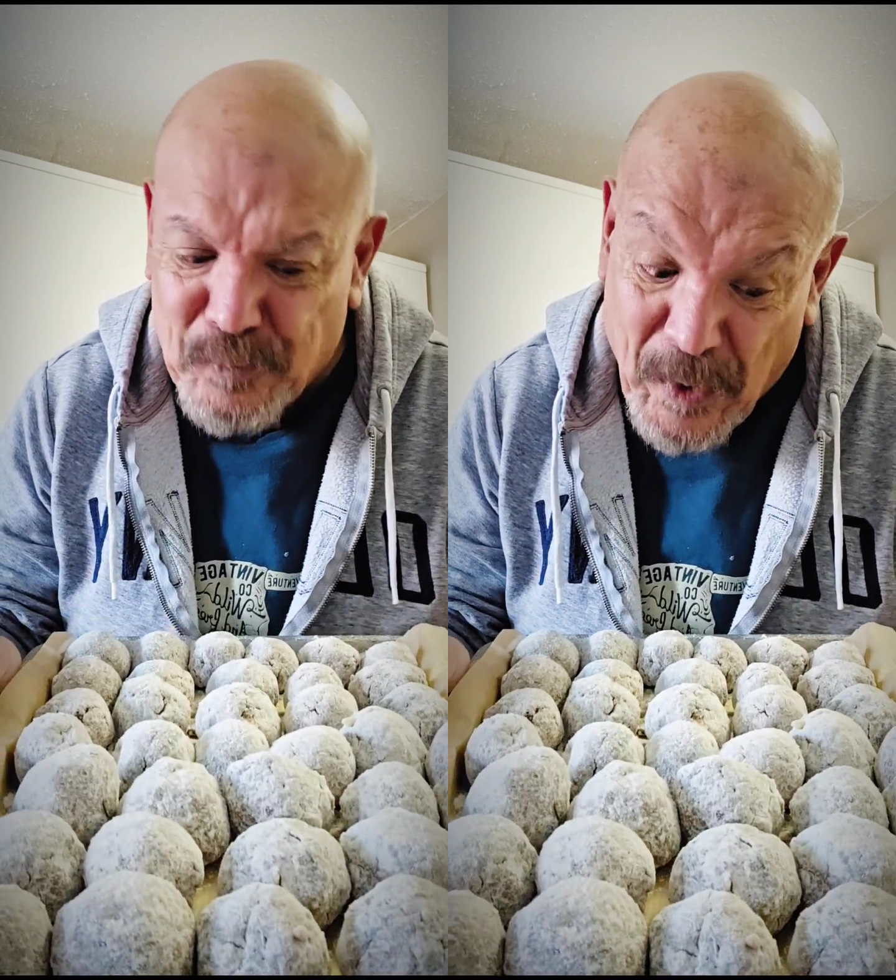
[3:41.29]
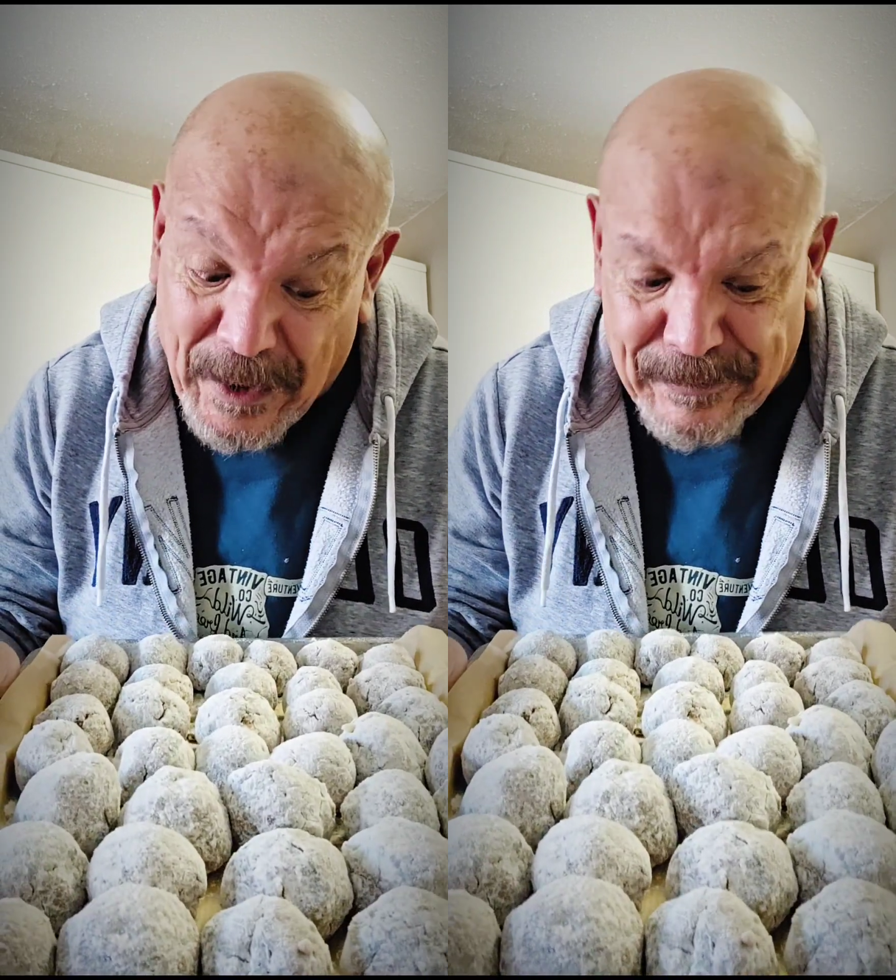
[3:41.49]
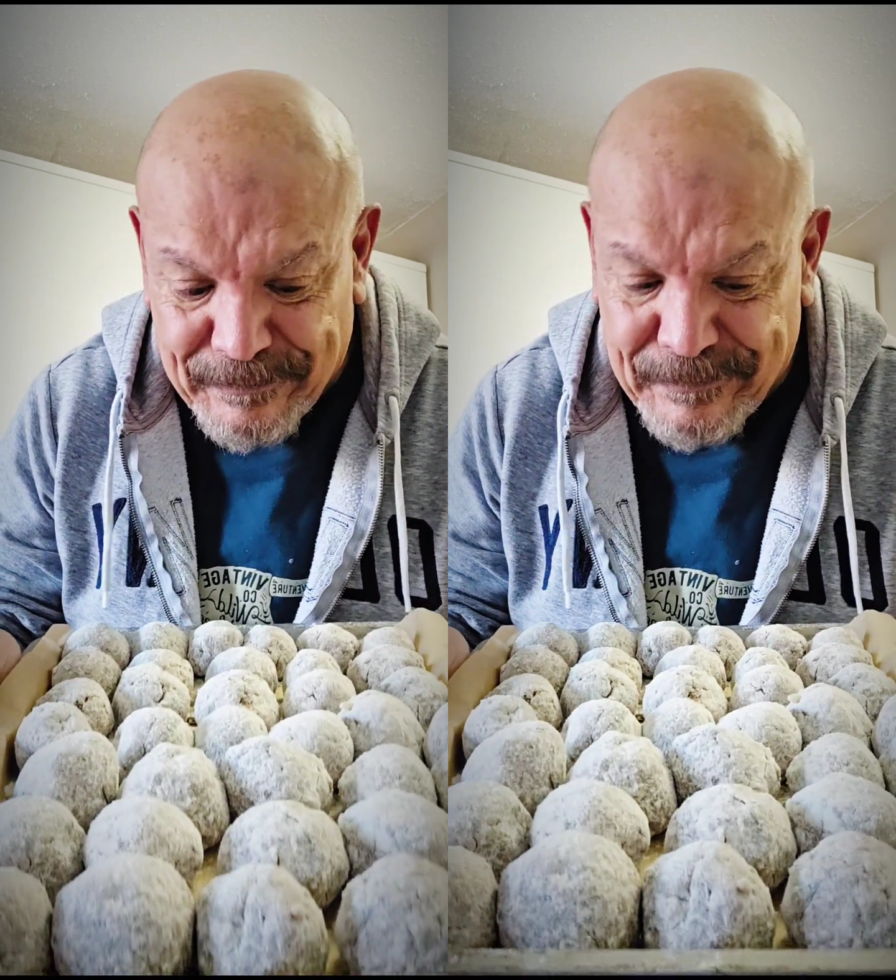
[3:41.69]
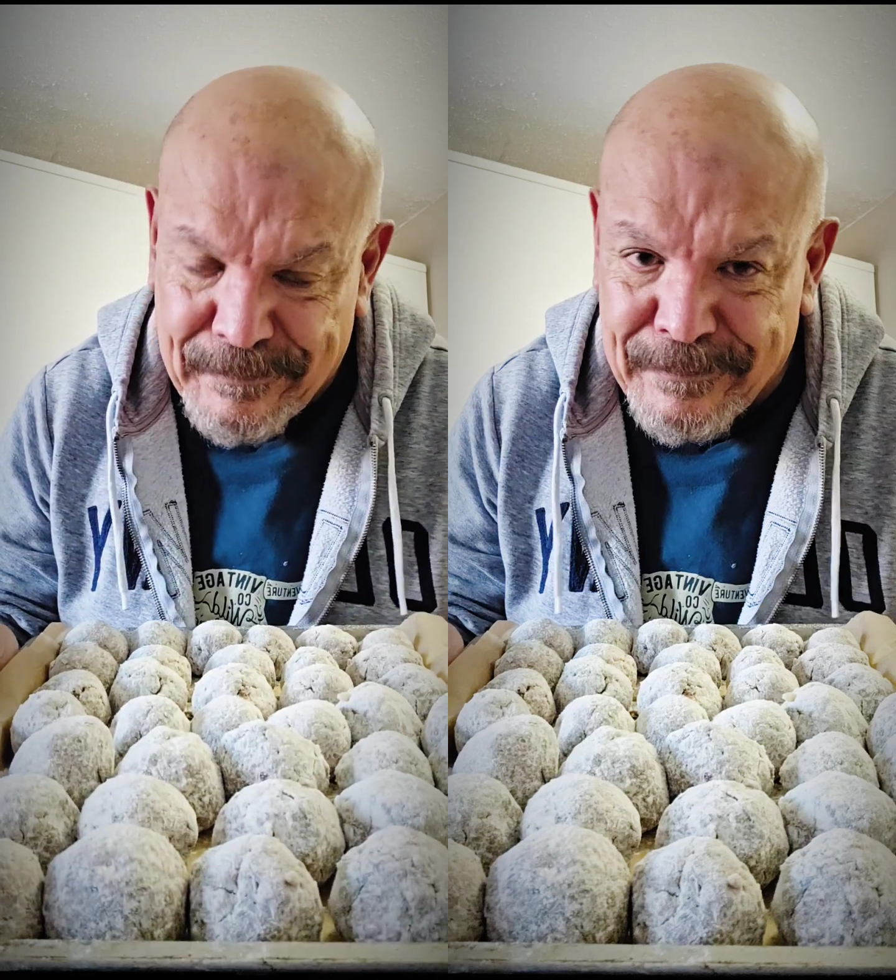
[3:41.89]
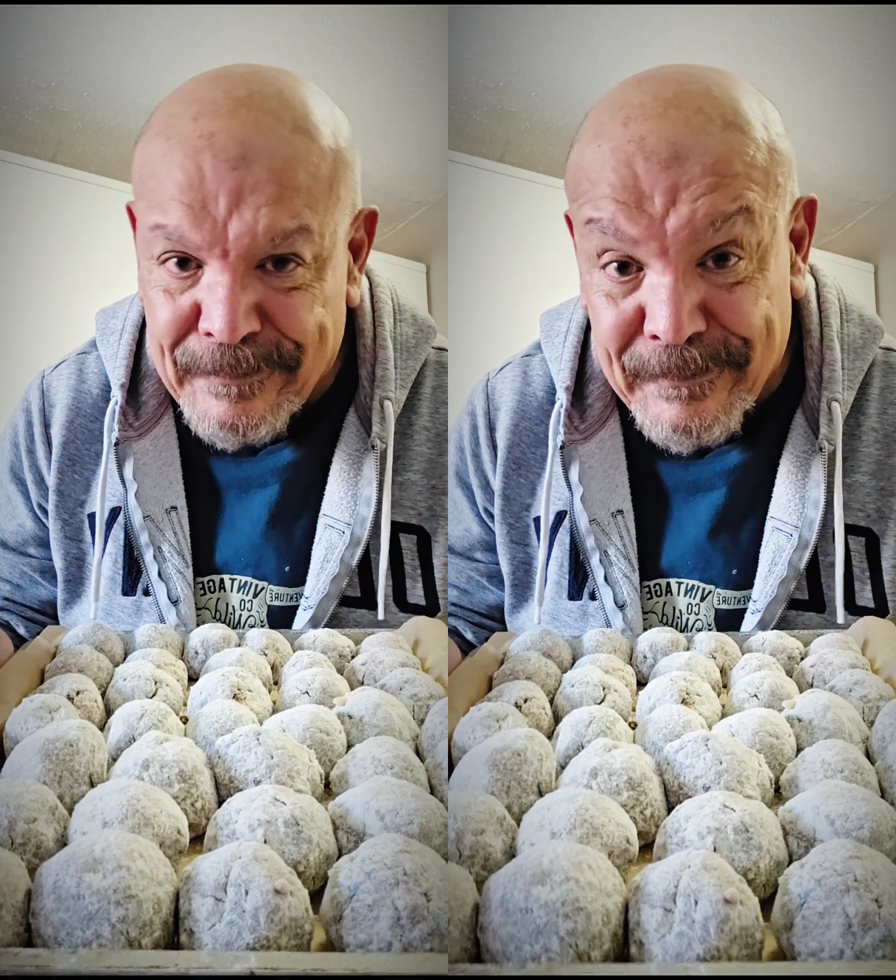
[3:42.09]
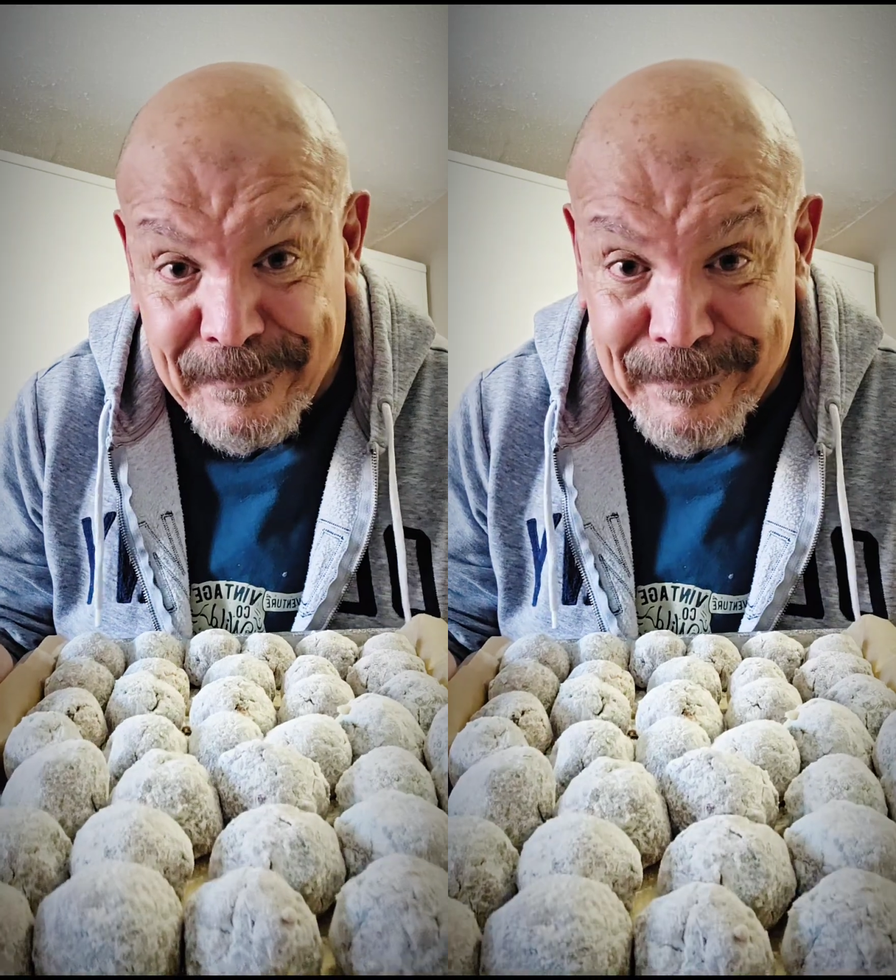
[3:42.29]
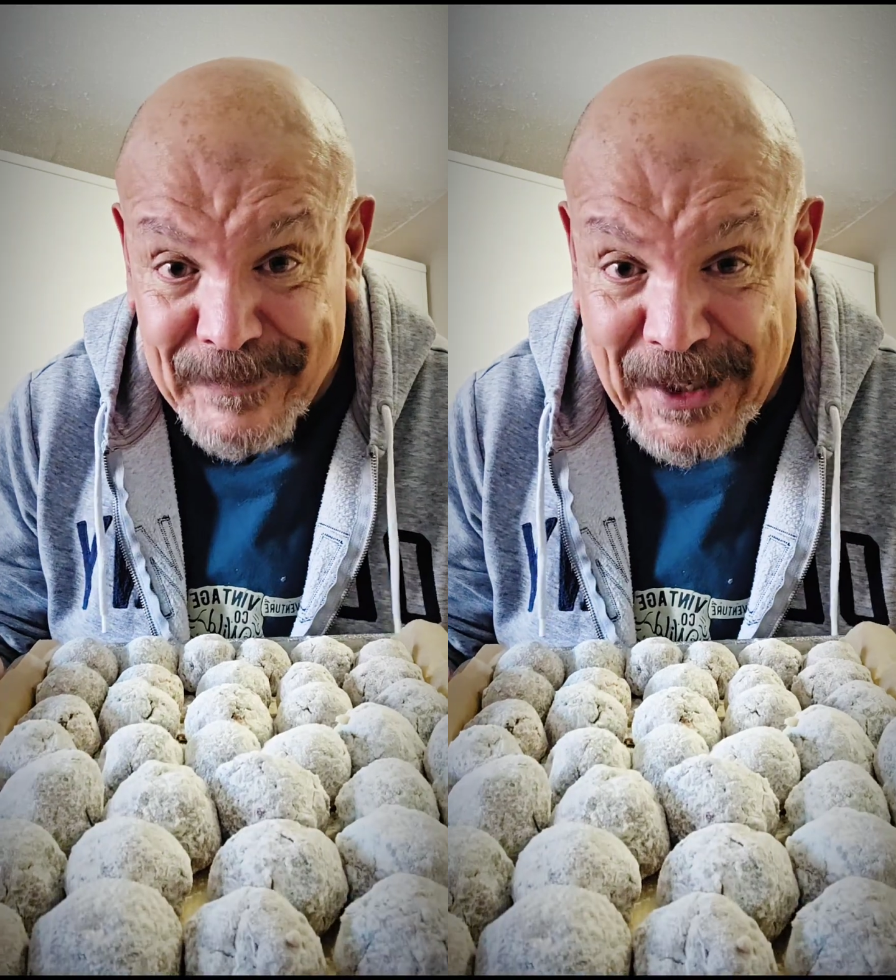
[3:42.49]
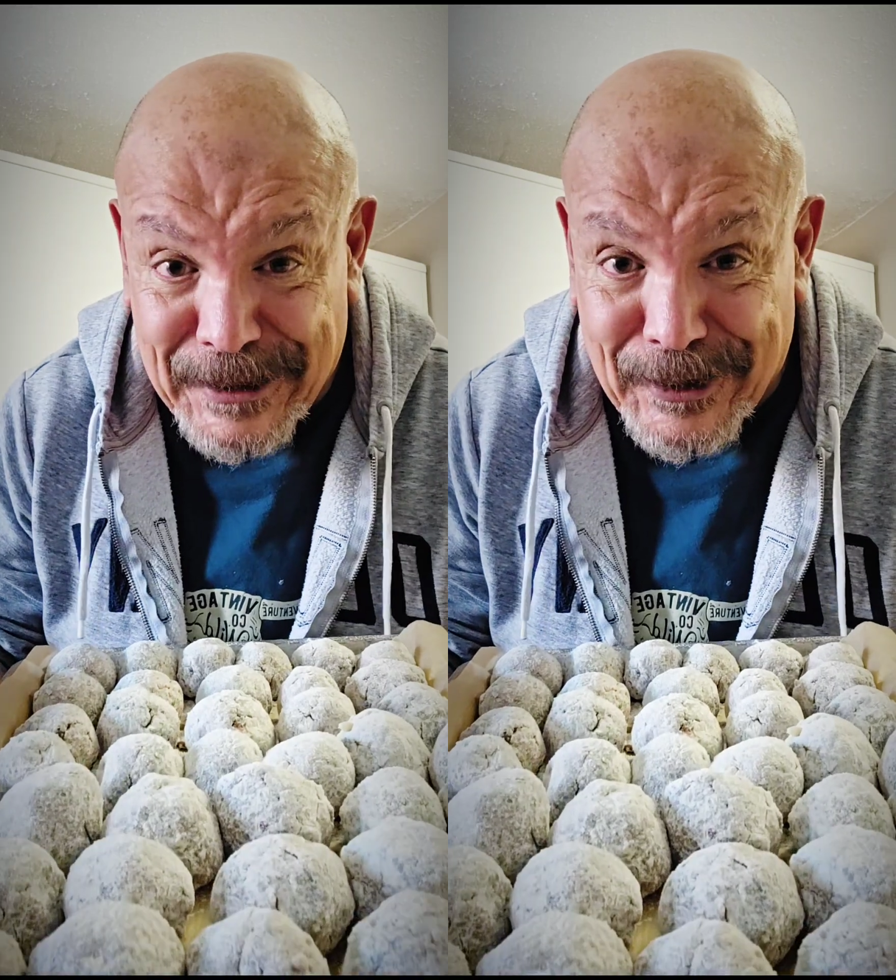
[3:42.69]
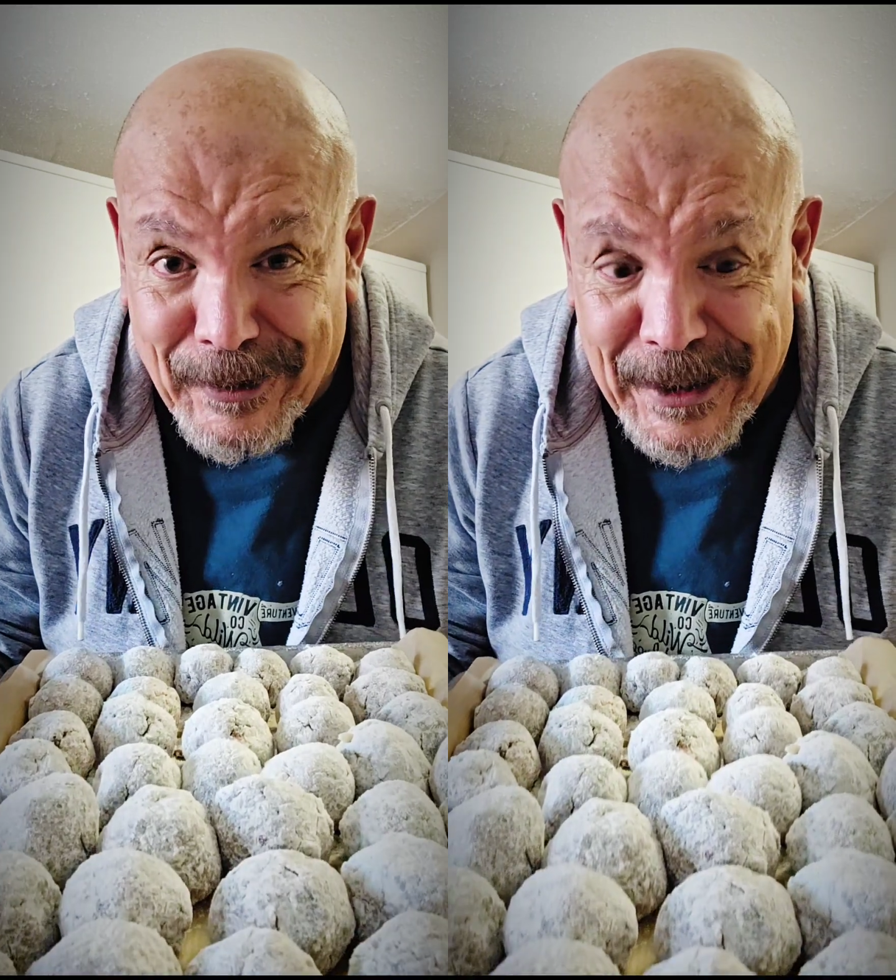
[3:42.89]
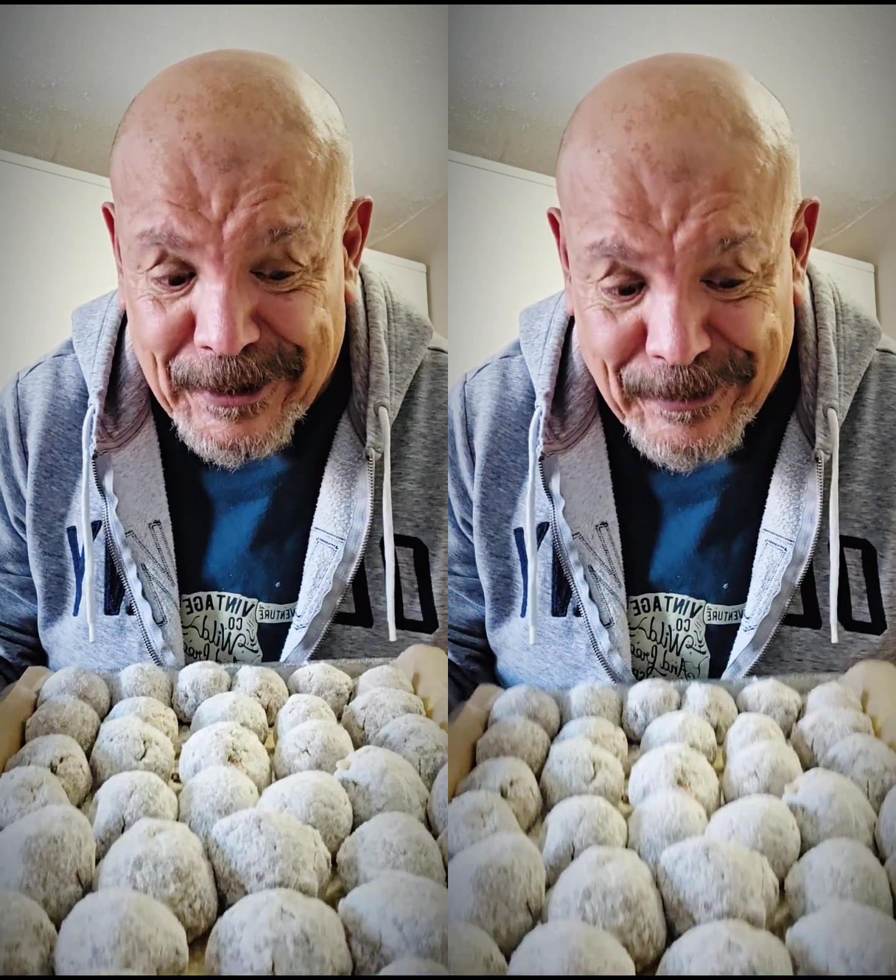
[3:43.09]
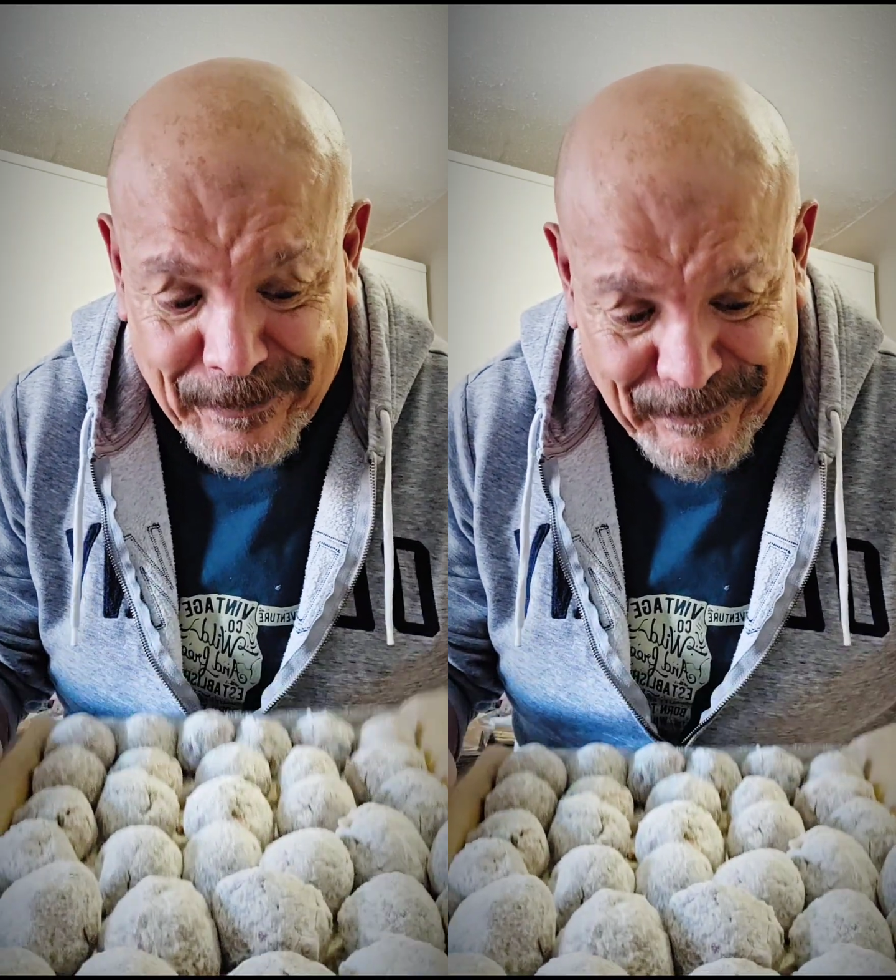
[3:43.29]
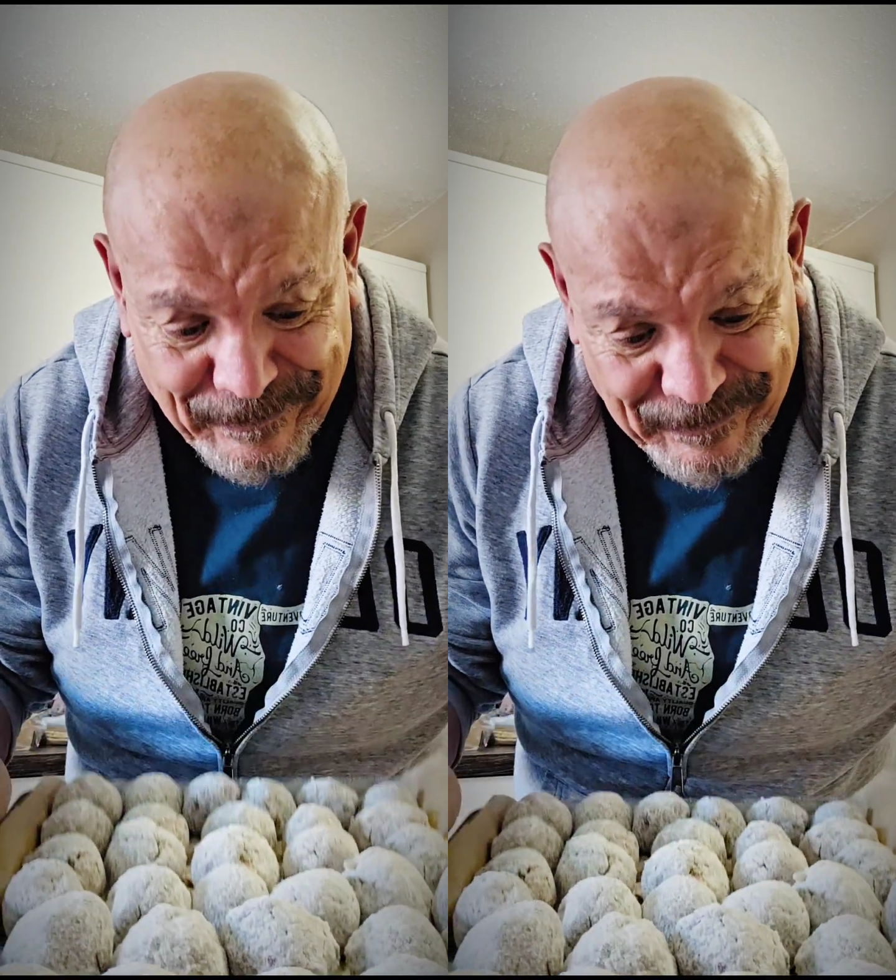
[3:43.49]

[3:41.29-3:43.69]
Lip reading: Well, not so little.